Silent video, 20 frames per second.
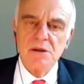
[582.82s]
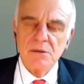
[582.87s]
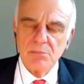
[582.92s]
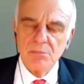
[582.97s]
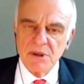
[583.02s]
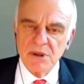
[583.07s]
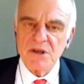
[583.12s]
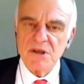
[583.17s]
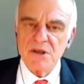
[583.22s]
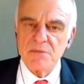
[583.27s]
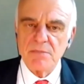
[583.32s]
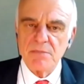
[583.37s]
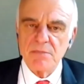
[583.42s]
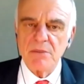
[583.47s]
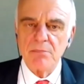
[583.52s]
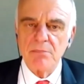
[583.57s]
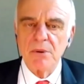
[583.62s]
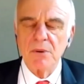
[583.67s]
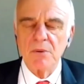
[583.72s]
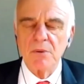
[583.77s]
British
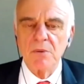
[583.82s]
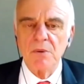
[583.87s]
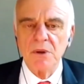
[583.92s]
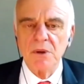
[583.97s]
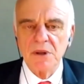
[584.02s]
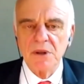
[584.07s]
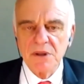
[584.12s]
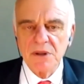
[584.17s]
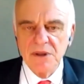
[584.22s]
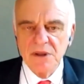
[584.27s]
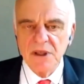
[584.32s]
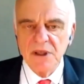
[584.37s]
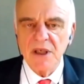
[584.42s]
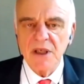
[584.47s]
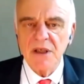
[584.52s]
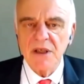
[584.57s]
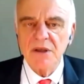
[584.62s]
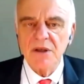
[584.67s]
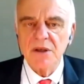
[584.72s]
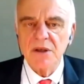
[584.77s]
people
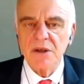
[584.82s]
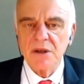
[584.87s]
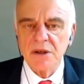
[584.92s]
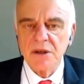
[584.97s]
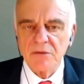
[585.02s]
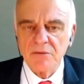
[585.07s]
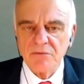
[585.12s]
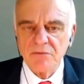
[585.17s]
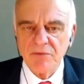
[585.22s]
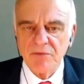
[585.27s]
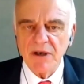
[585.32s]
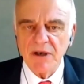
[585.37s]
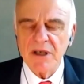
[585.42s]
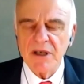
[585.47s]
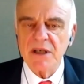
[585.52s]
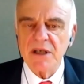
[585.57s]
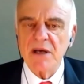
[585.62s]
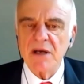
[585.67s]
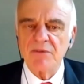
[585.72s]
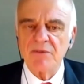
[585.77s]
did very
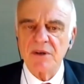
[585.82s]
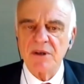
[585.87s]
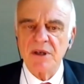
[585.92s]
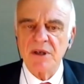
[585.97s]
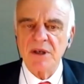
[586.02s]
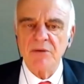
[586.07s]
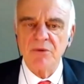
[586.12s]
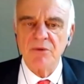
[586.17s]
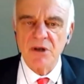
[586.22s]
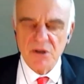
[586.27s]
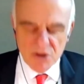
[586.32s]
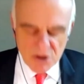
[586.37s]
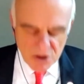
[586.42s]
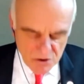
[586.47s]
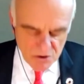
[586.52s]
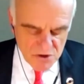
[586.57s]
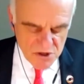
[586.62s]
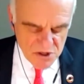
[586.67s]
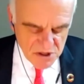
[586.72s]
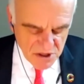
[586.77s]
definitely
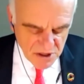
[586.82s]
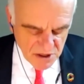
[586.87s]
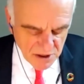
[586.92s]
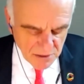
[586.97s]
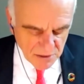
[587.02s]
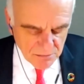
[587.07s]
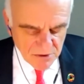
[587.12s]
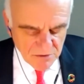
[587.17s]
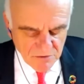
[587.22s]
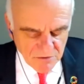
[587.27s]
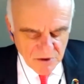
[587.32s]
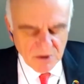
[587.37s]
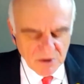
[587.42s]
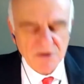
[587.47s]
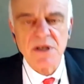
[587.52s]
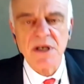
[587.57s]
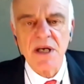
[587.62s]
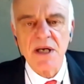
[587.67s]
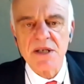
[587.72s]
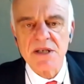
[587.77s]
reduce the number of
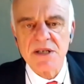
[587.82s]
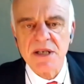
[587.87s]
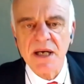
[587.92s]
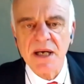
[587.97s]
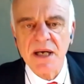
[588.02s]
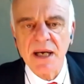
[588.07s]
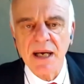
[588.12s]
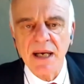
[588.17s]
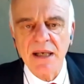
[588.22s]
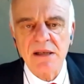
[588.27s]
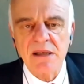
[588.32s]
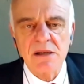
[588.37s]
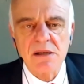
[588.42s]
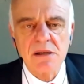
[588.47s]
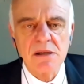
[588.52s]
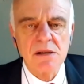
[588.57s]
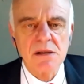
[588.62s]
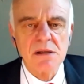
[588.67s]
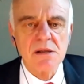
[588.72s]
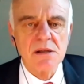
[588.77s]
contacts they had
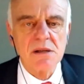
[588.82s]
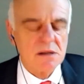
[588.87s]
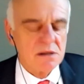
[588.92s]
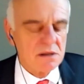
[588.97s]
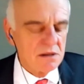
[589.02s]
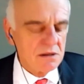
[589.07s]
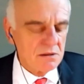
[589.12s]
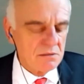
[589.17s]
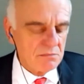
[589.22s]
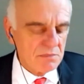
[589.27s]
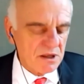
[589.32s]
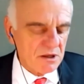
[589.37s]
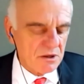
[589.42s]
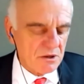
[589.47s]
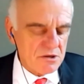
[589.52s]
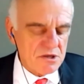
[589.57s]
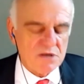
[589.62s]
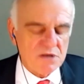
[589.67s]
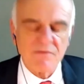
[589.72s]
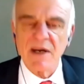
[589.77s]

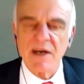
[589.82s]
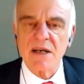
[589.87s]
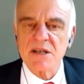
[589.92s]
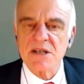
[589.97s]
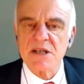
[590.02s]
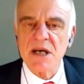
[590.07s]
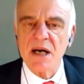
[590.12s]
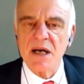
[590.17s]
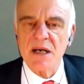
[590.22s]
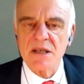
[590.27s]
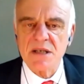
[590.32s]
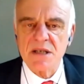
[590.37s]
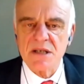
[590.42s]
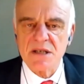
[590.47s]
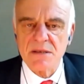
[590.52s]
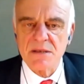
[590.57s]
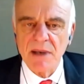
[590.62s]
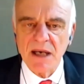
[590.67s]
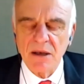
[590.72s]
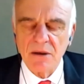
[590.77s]
because of
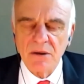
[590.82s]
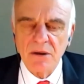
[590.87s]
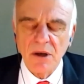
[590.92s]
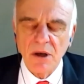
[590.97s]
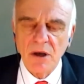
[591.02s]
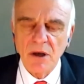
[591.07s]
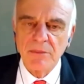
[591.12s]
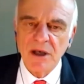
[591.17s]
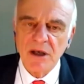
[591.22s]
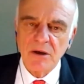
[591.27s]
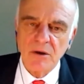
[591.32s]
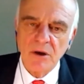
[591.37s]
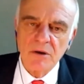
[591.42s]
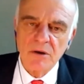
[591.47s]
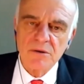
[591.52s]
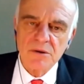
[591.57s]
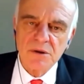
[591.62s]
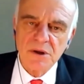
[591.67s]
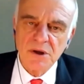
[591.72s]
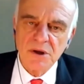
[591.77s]
anxieties about
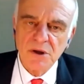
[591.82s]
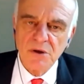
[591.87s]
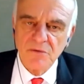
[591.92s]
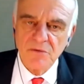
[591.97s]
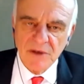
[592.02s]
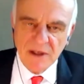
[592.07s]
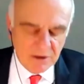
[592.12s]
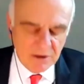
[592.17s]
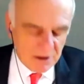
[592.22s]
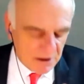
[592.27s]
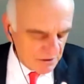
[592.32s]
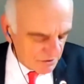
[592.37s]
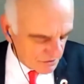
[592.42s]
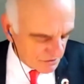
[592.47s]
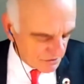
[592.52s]
Omicron, the new variant